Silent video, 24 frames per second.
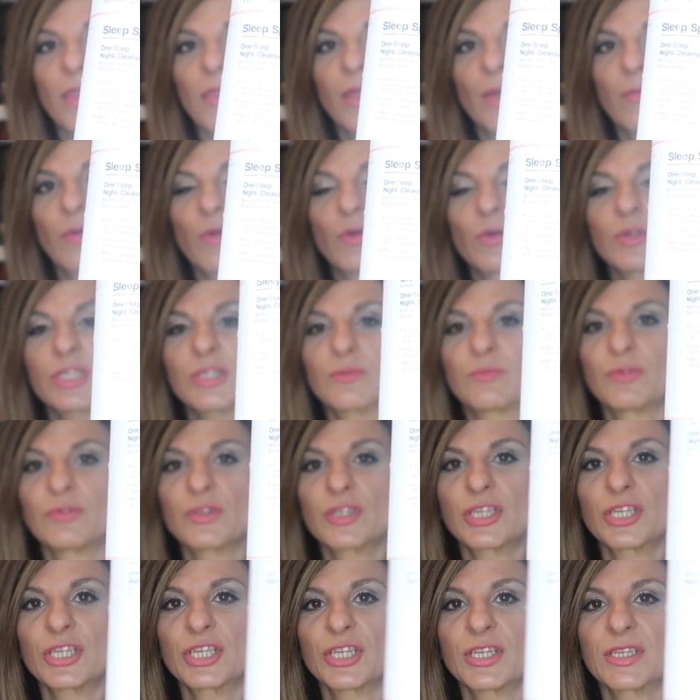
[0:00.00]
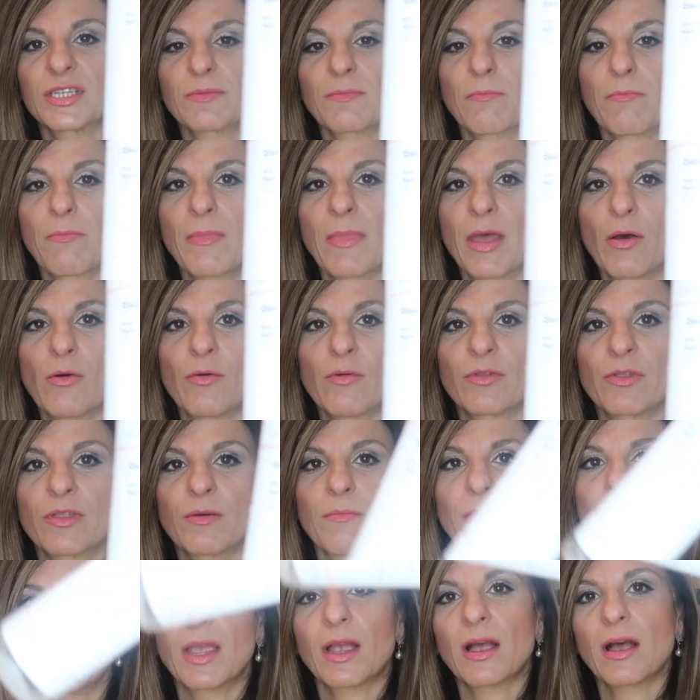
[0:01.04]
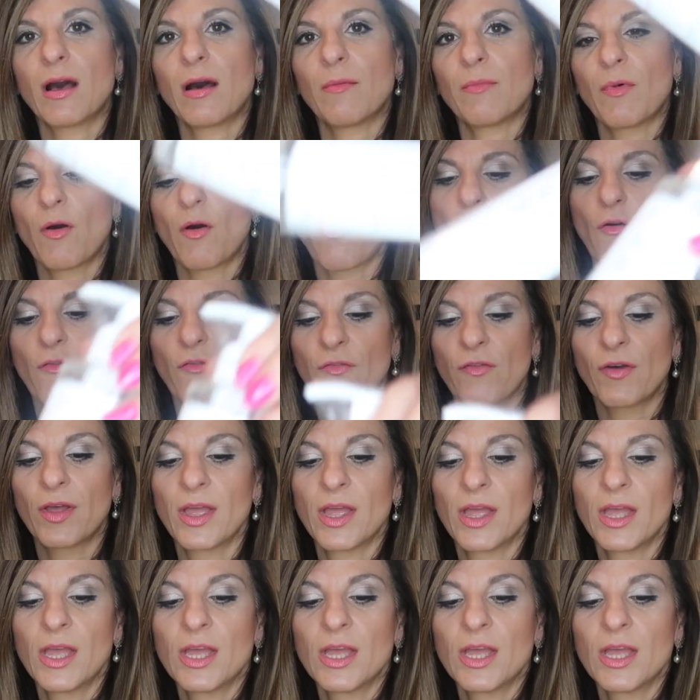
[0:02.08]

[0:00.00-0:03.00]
There we go. It's supposed to just melt the makeup off.